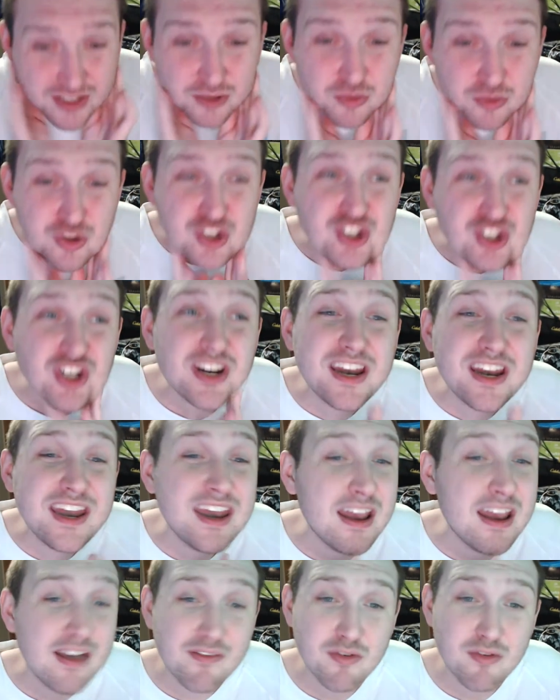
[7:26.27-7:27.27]
we should have
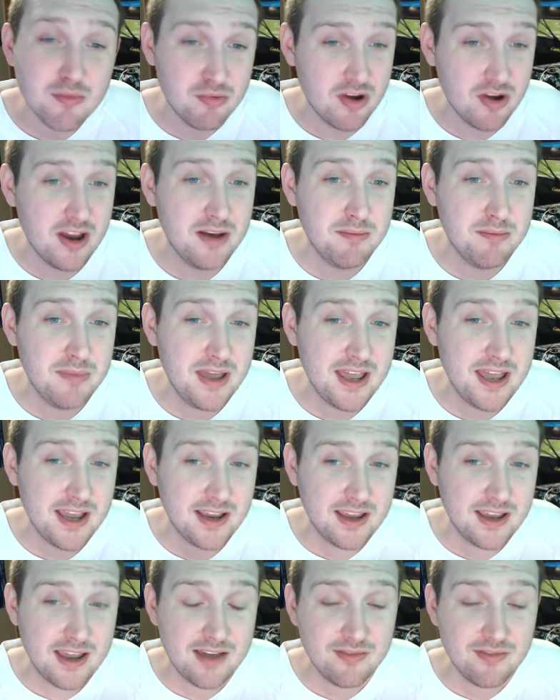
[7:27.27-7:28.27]
never brought him
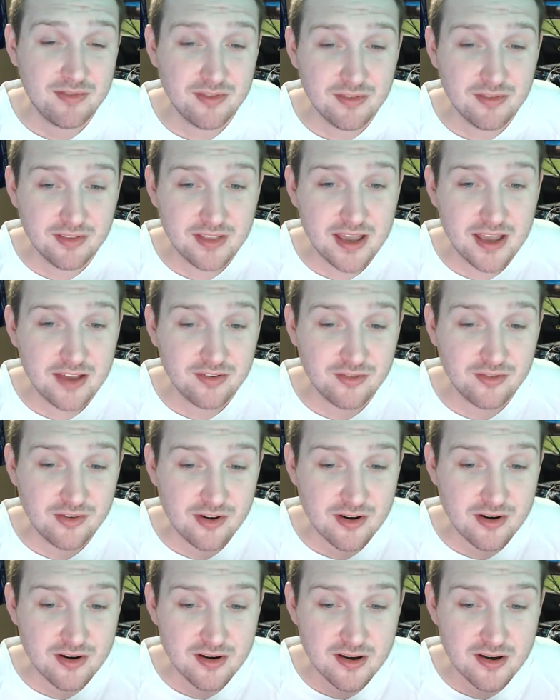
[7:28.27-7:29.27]
back after last
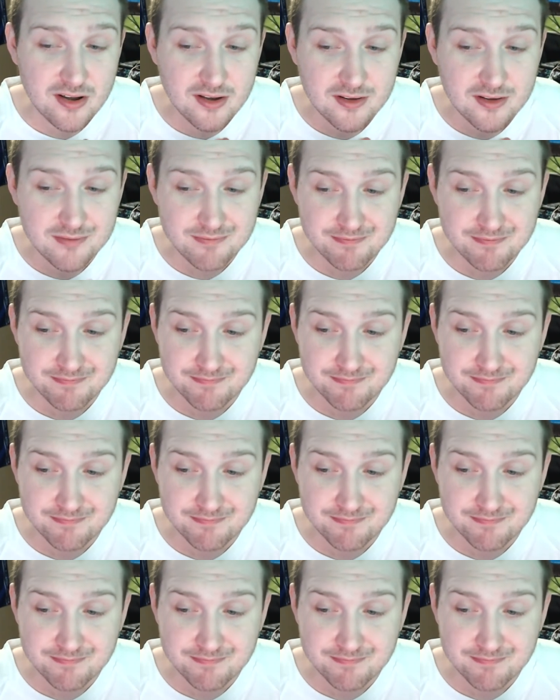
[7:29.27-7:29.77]
year. Um,